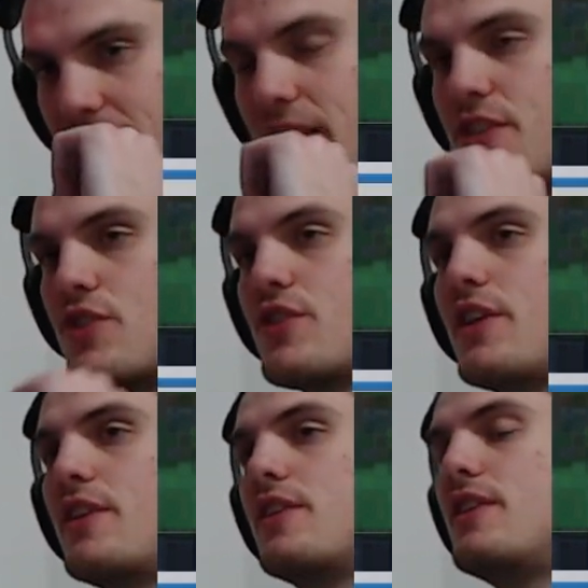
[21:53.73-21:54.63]
This
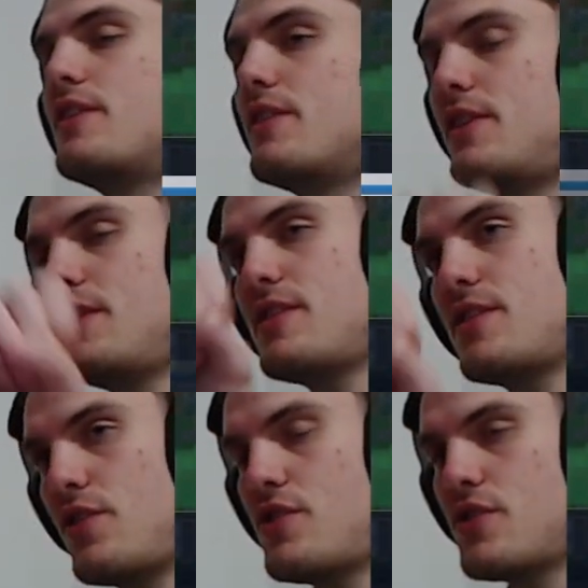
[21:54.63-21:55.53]
this, this
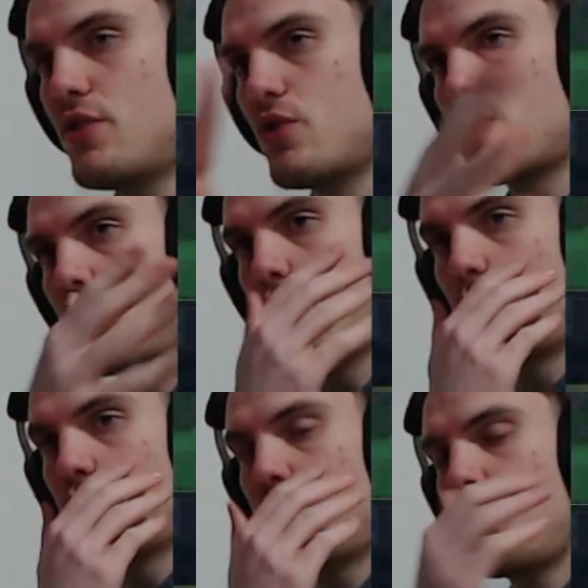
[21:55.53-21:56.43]
turns into a slow
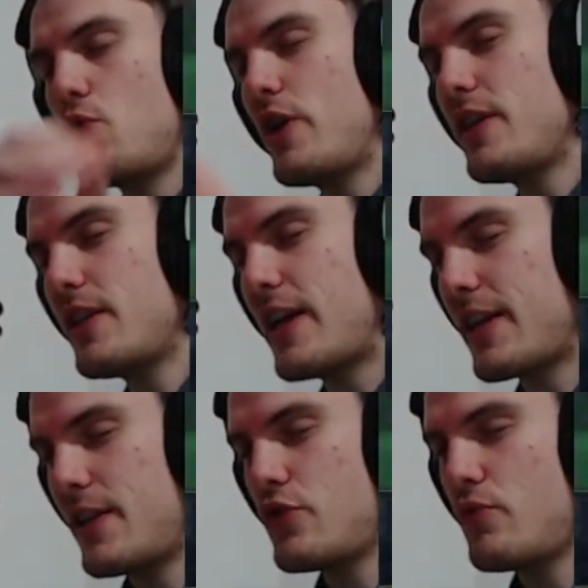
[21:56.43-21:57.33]
push. If you let it
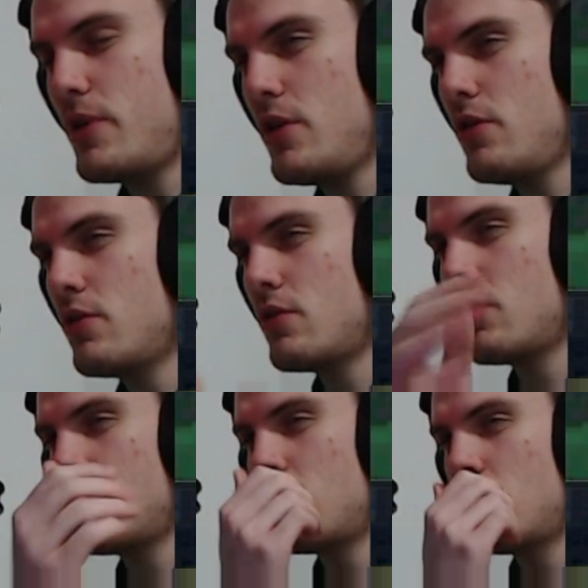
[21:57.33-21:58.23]
like this, you mean?
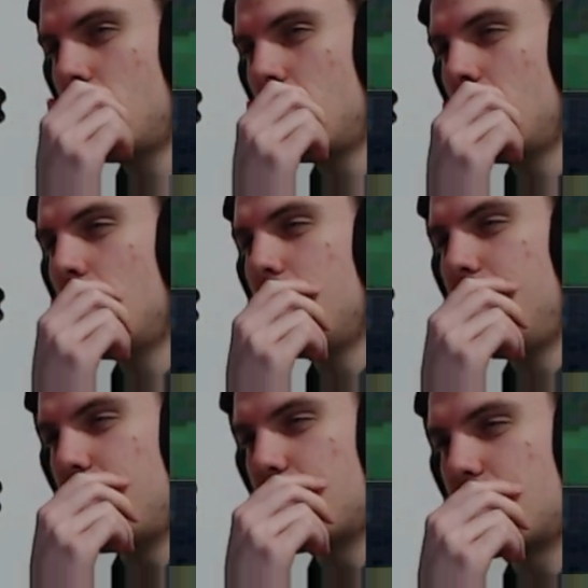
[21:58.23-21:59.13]
Yeah. Yeah.
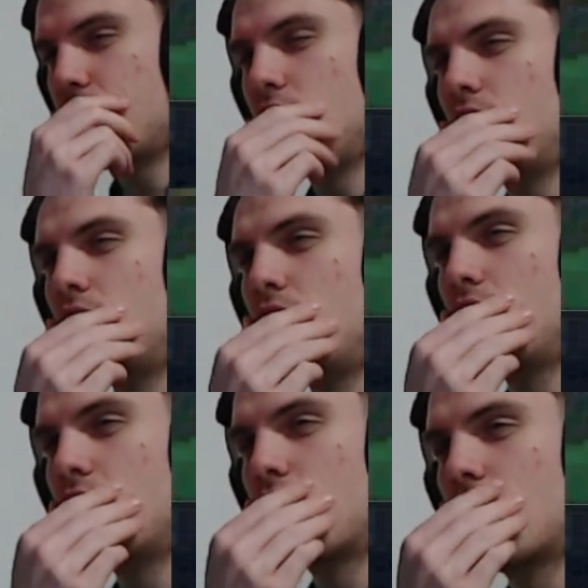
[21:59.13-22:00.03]
So yes. like, should I just
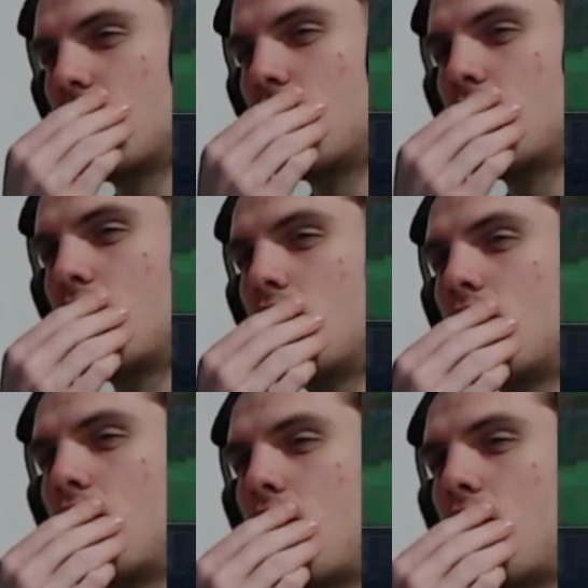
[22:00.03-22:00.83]
be last hitting here